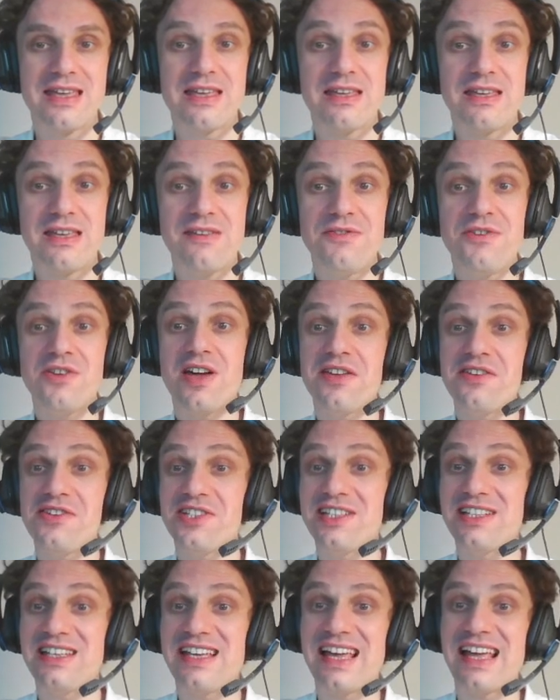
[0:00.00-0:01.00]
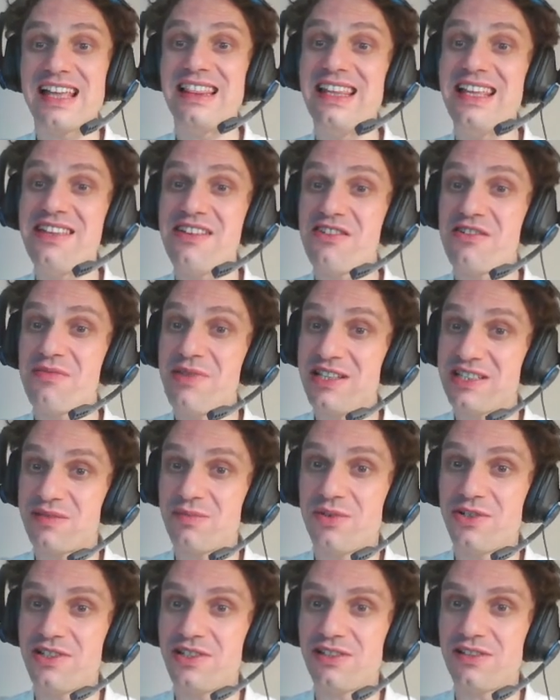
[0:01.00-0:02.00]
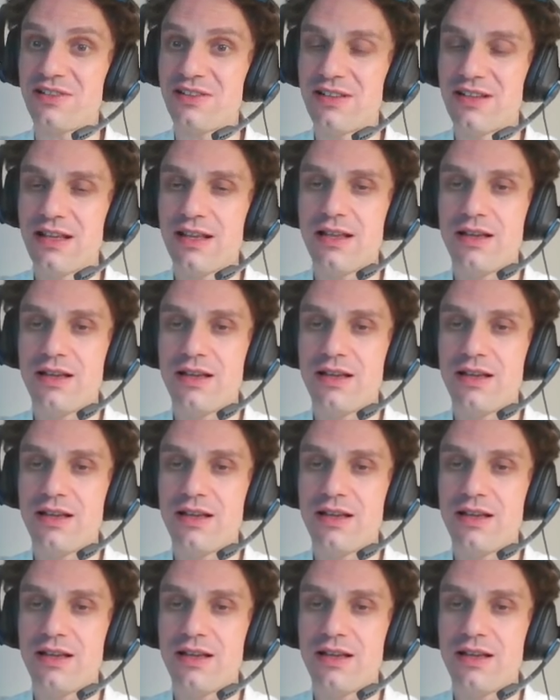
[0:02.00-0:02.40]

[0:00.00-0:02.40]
If you are using a linear mixed model